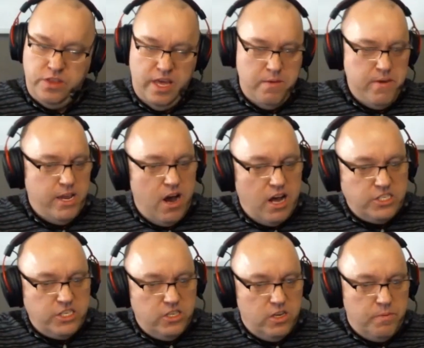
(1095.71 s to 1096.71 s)
They may
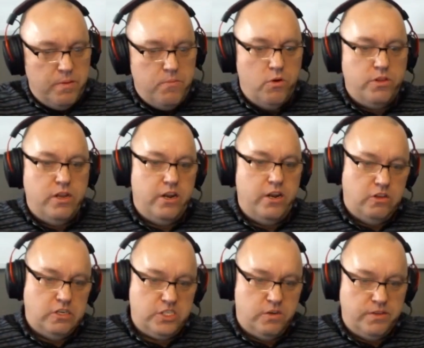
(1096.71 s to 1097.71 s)
cost you a little bit more than
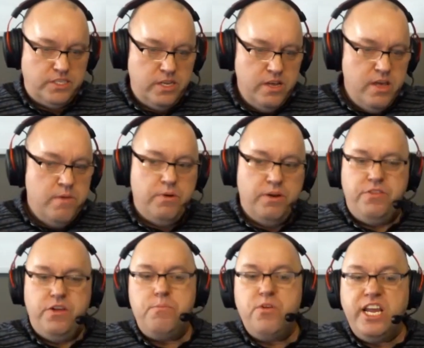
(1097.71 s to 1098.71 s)
another service, but if
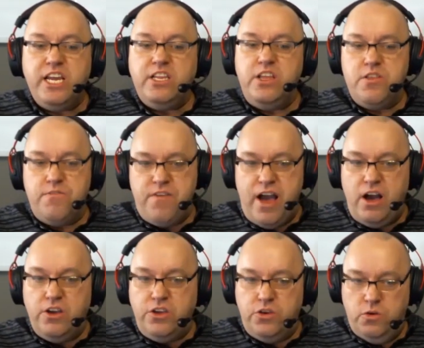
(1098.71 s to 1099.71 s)
they're bringing you the
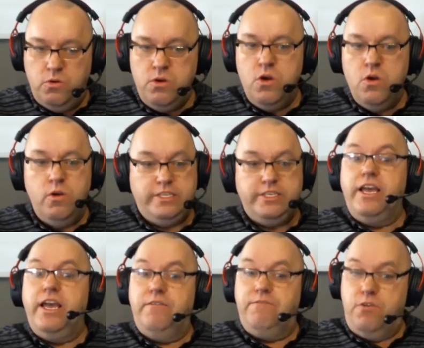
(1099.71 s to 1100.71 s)
value, which
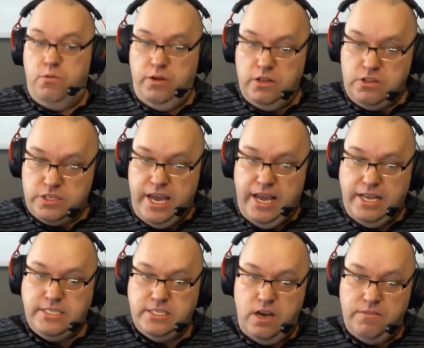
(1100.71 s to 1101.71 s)
it, for a realtor's
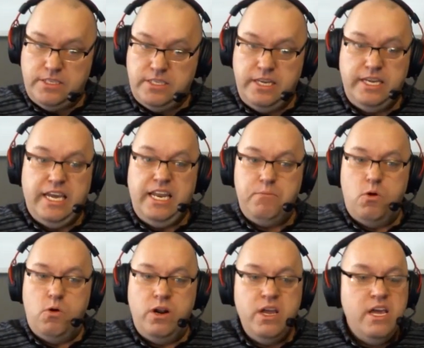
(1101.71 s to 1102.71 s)
case is obviously getting
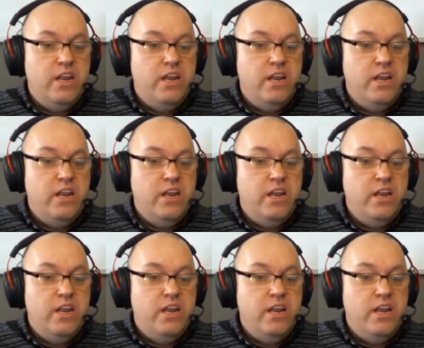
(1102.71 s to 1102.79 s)
more,